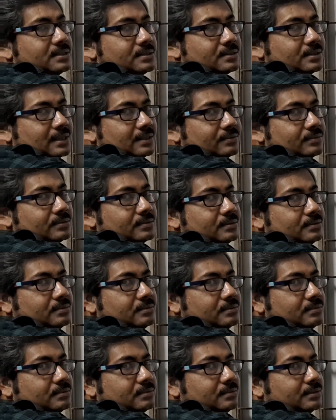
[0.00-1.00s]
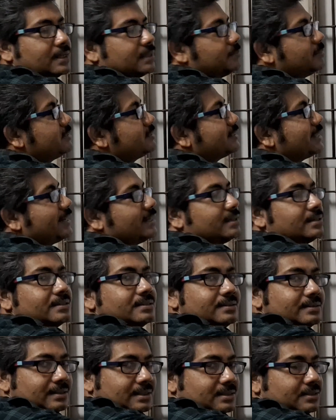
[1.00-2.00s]
distance, that means
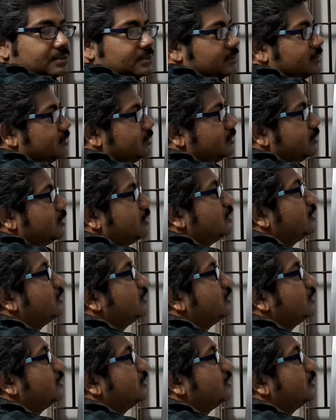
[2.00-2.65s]
at CG.